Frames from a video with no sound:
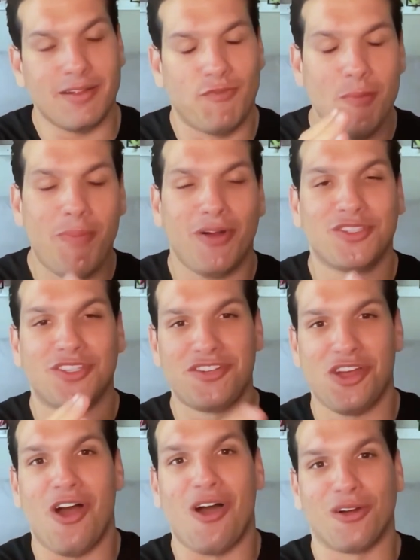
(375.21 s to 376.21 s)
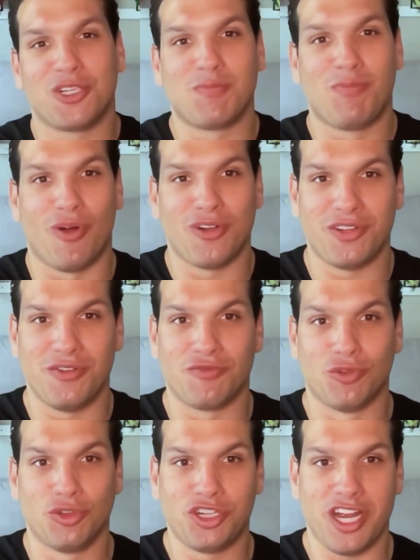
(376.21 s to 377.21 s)
football is such a hard sport to do
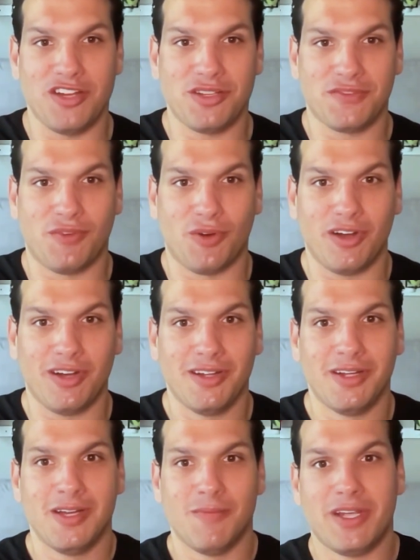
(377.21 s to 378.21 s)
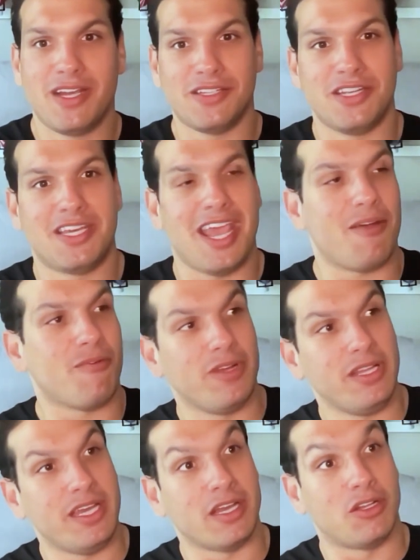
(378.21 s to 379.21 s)
rule changes for because you can't
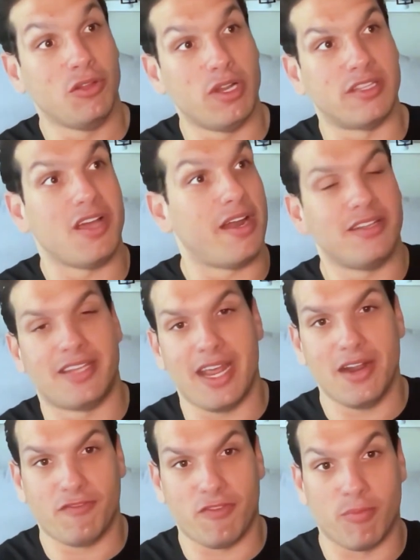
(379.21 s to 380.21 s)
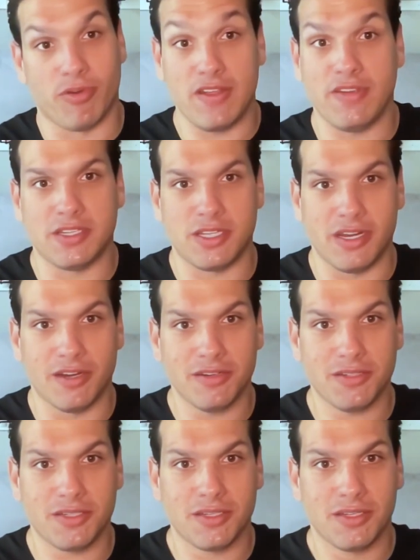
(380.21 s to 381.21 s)
really include a ton of data from previous
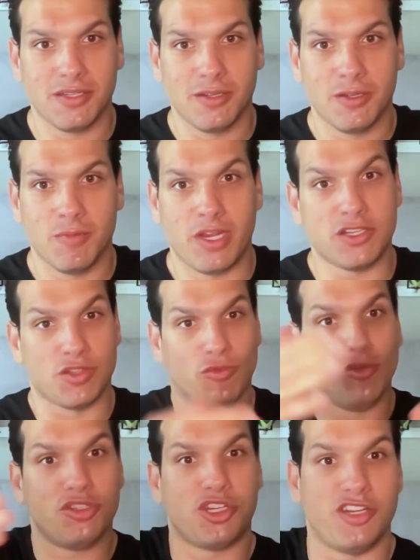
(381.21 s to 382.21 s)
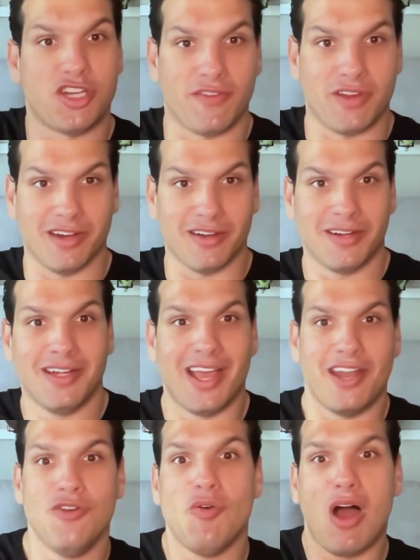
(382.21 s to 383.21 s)
years because the rules change every year.
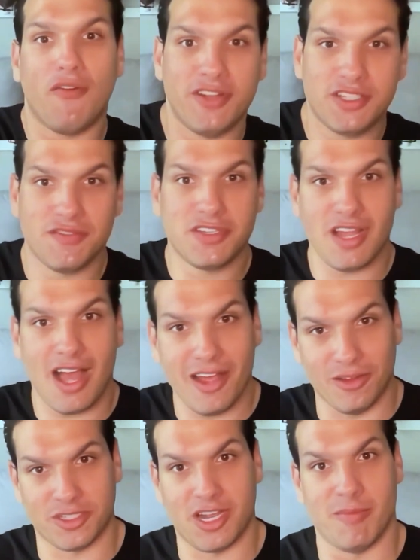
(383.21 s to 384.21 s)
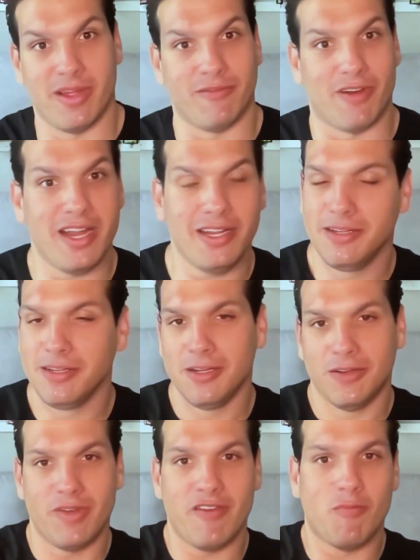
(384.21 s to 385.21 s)
And new offensive styles come in, right?
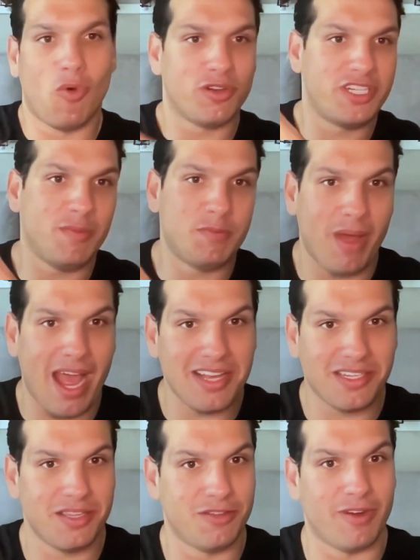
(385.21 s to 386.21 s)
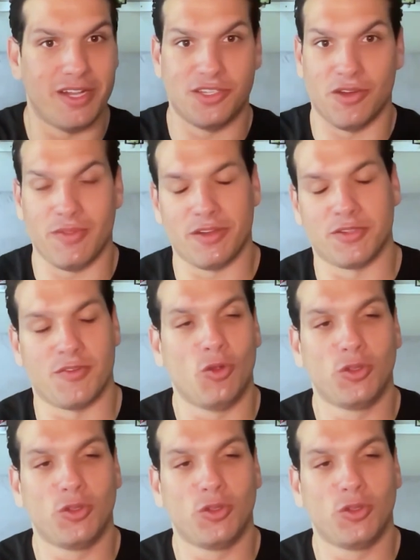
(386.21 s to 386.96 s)
We have more teams passing the red zone. There's